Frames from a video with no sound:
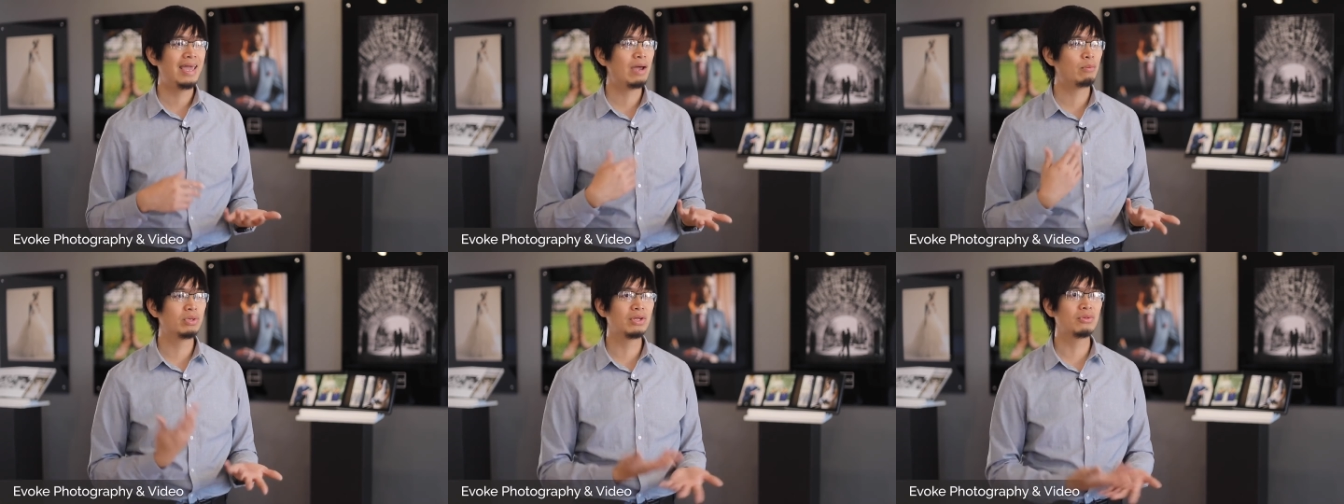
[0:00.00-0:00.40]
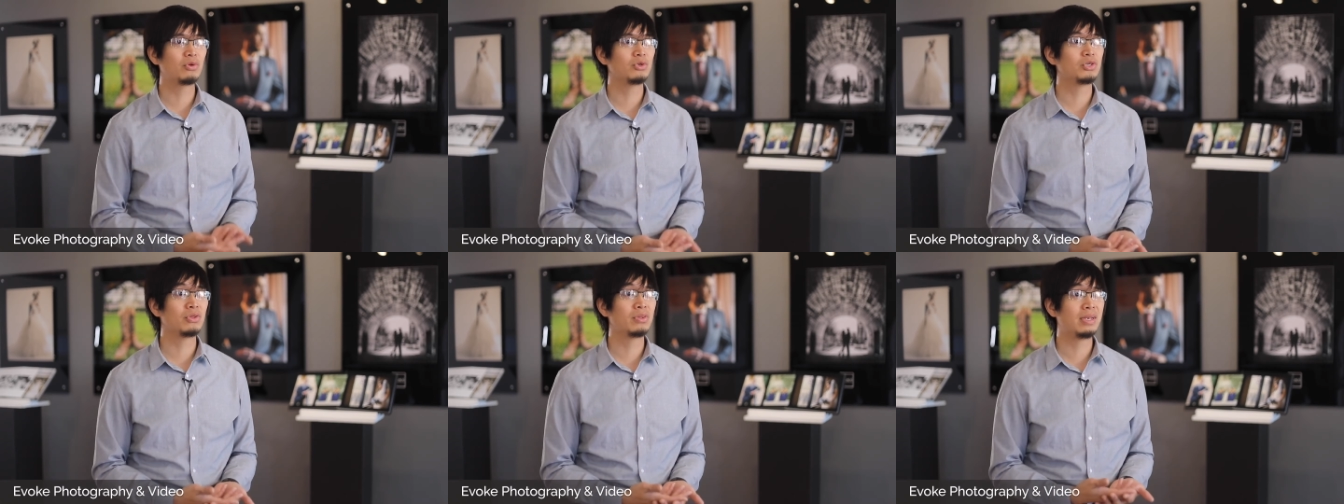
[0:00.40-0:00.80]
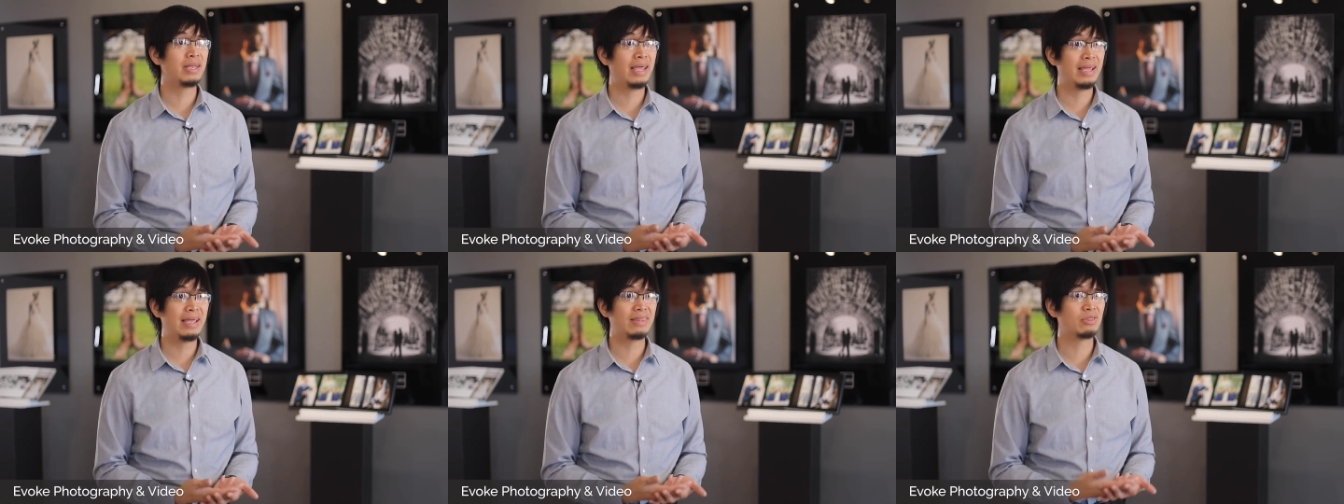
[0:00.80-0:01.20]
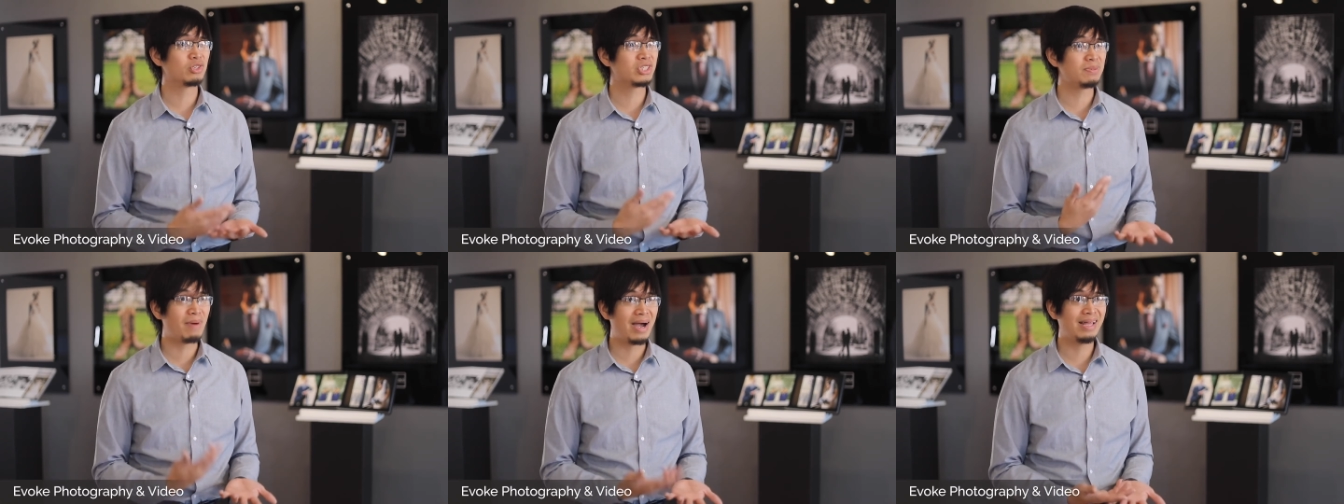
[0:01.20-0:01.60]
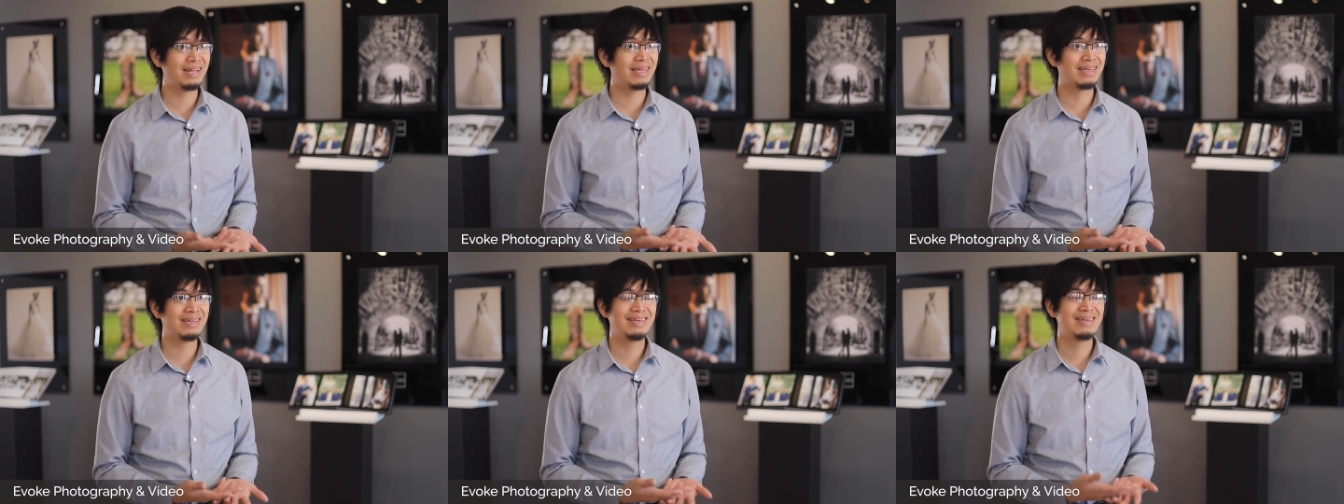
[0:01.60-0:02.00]
And when they're enjoying the day and they're
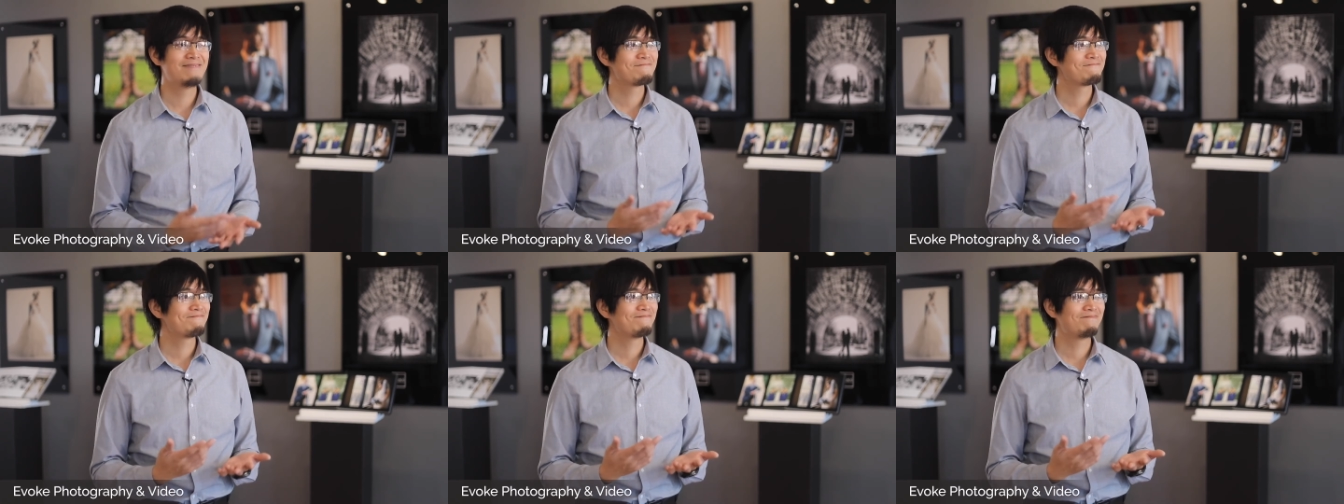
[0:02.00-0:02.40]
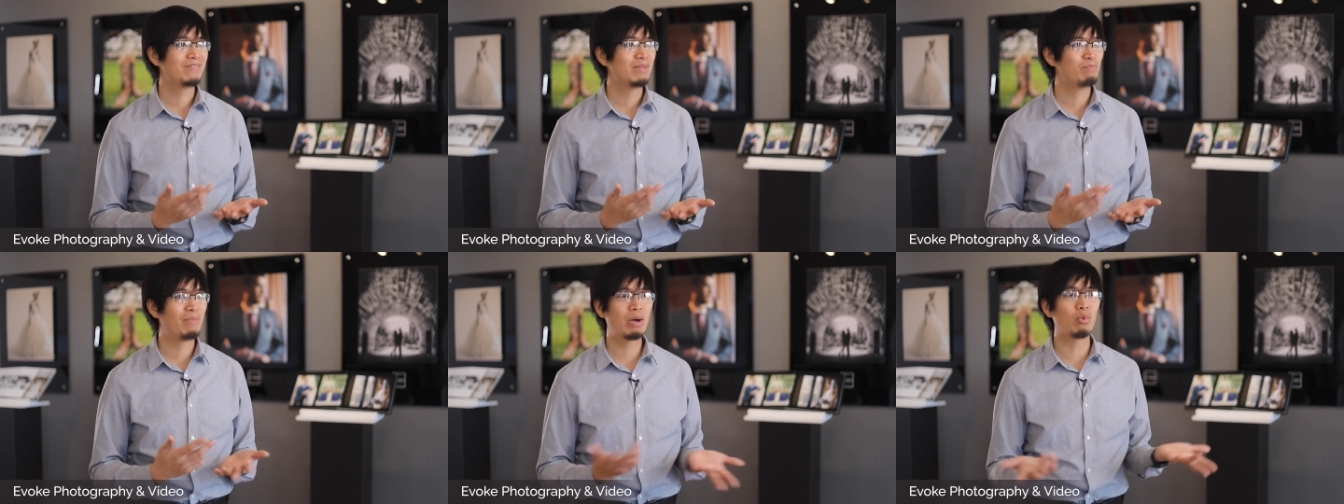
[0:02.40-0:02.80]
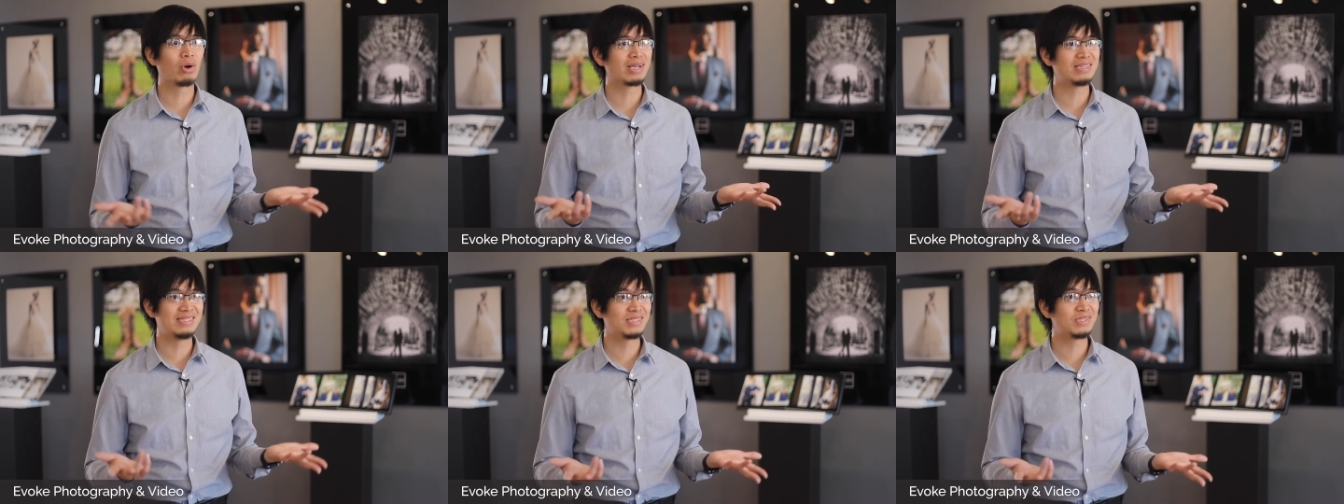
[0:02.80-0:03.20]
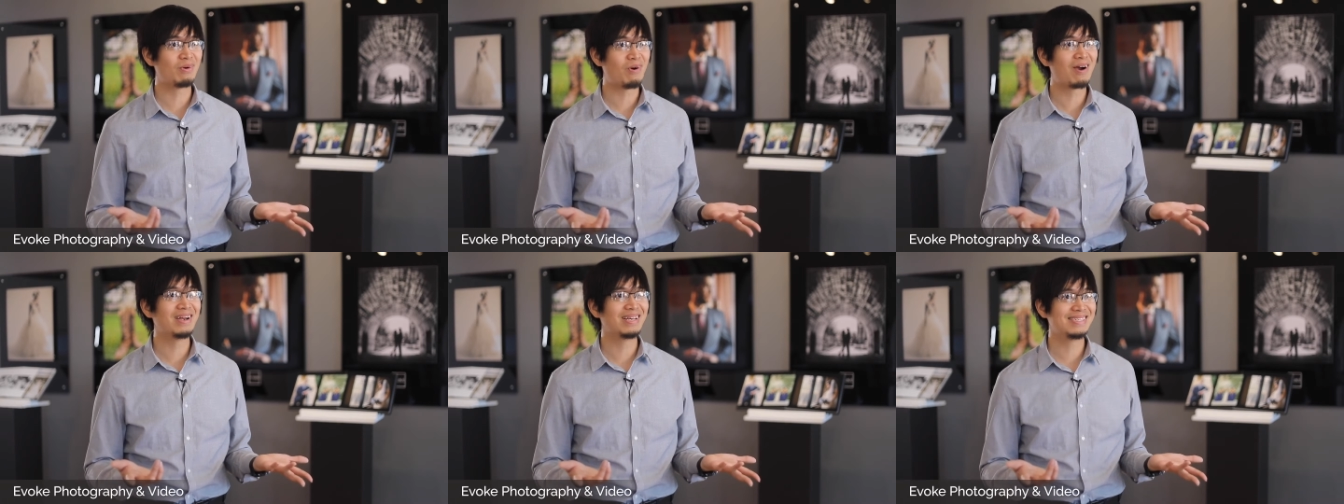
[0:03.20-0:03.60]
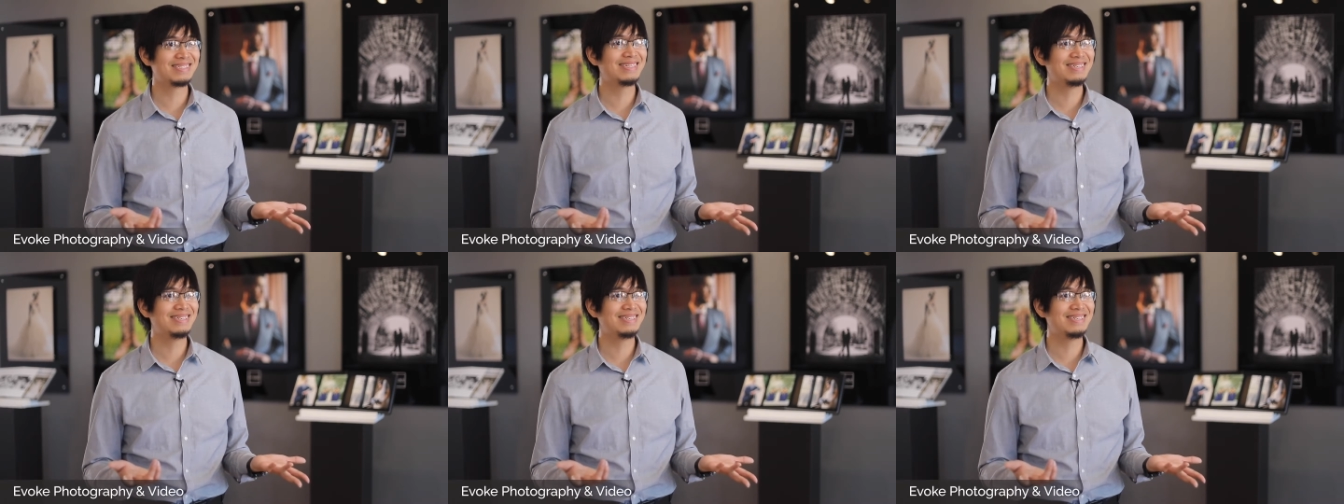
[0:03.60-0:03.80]
smiling, my work isn't so hard, is